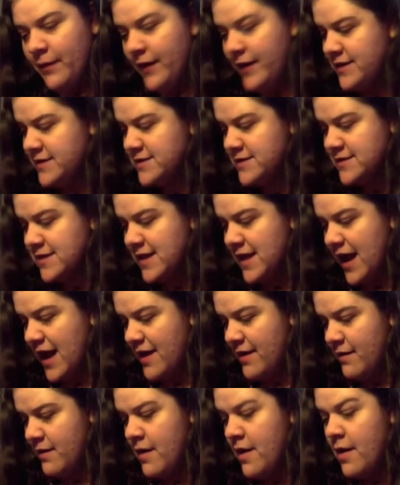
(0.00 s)
Play
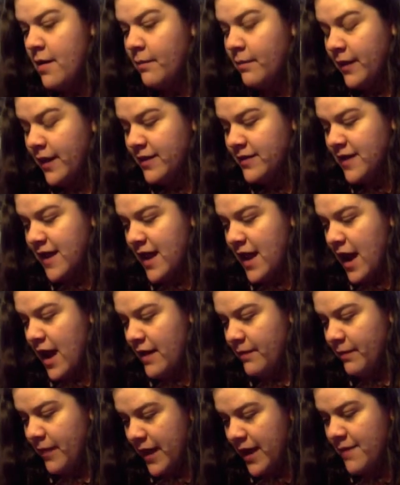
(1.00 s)

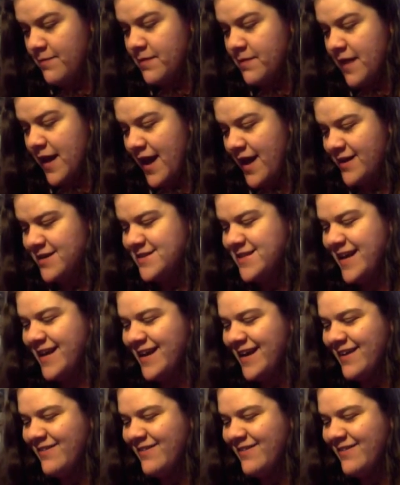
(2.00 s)
up the eyes